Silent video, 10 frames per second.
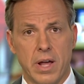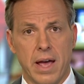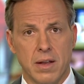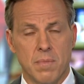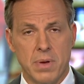to
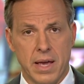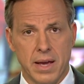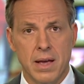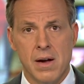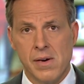end up
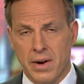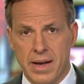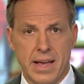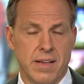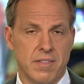being. Uh,
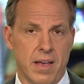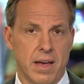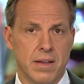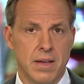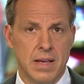he
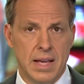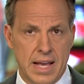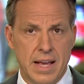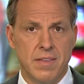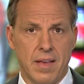said,
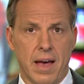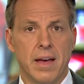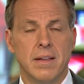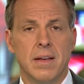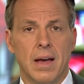he
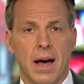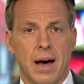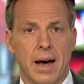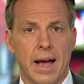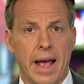said,
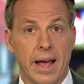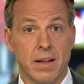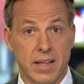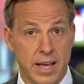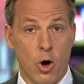uh,
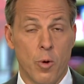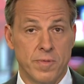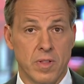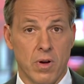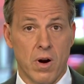and he hopes
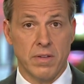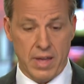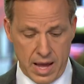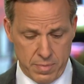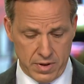that there are
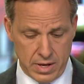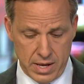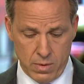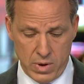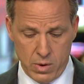tapes, and
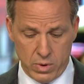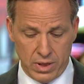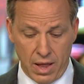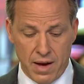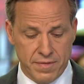he, he would
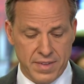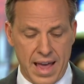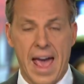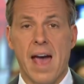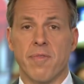love to
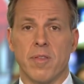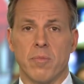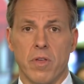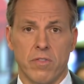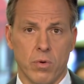have
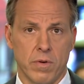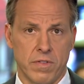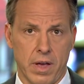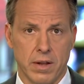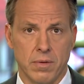them, the source said.